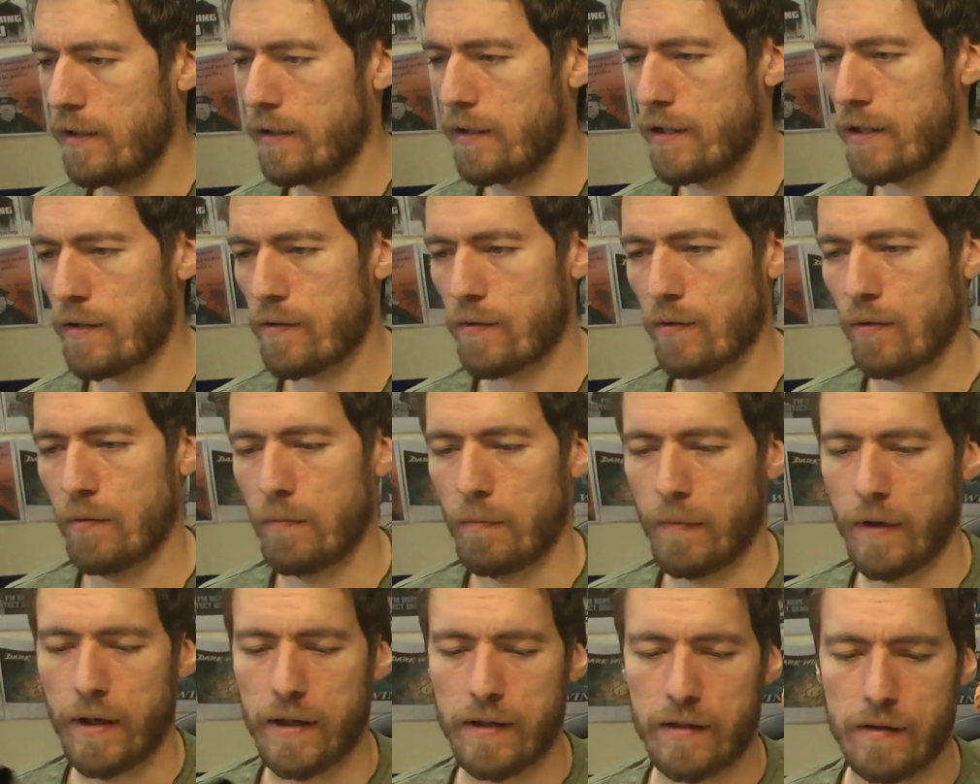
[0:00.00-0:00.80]
This will
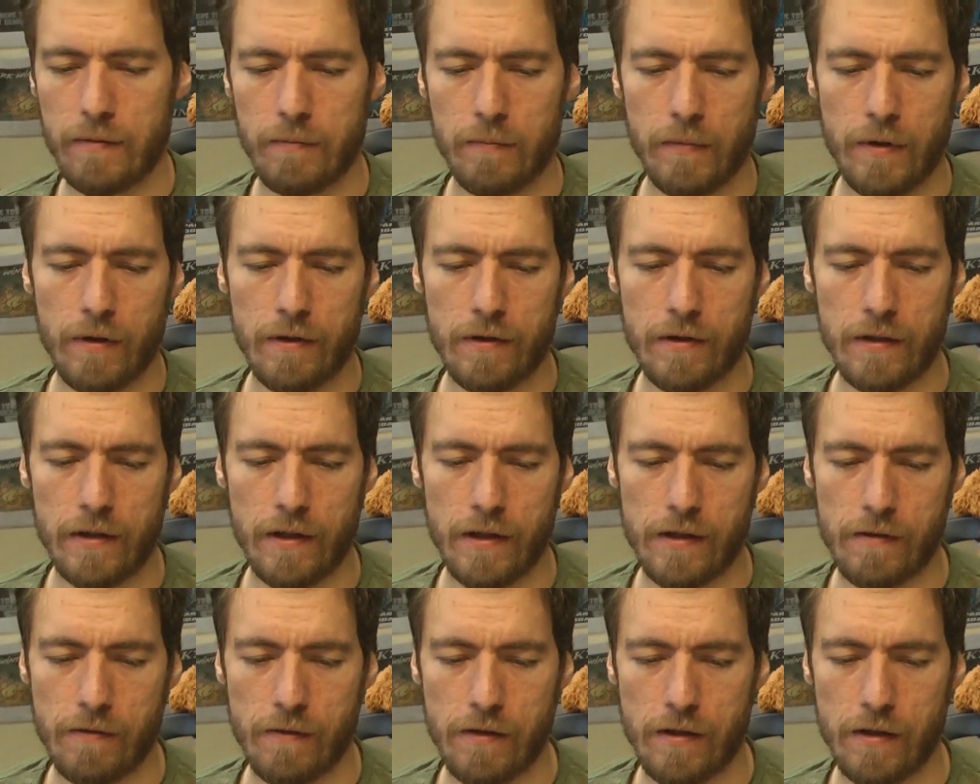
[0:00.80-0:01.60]
make the most
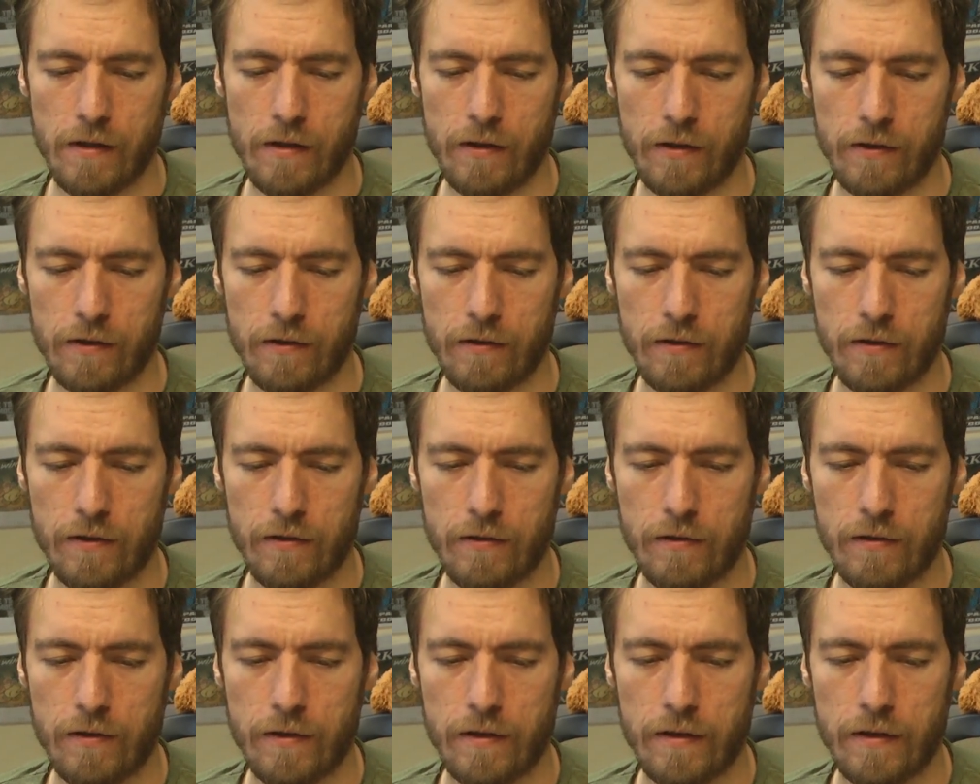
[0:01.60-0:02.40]
sense when you also
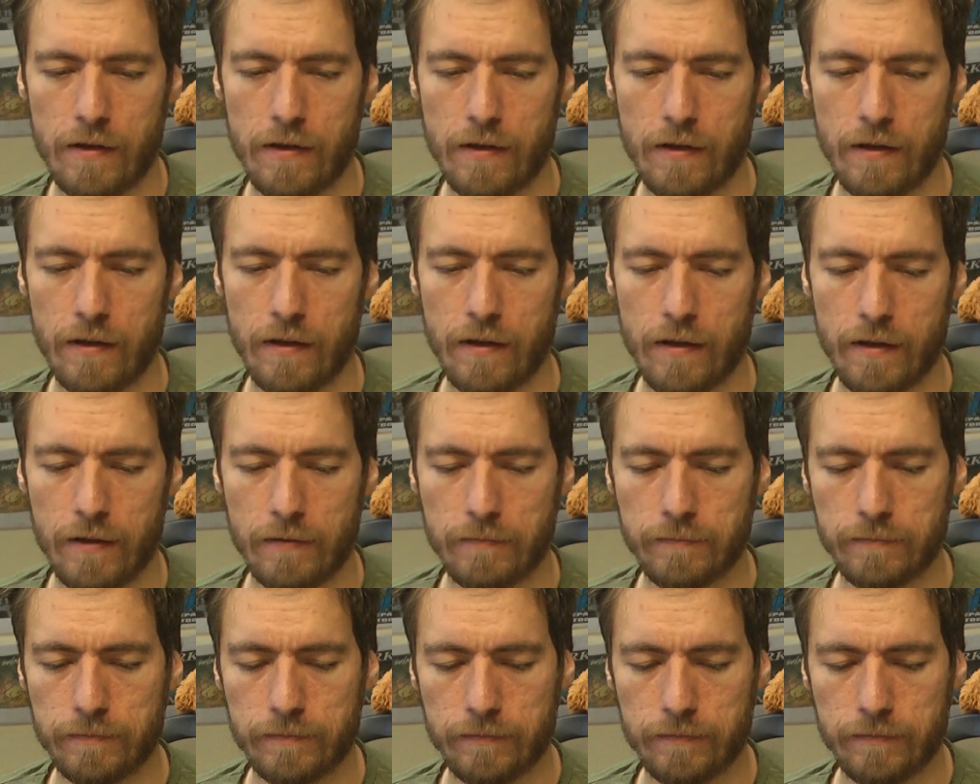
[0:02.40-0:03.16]
use the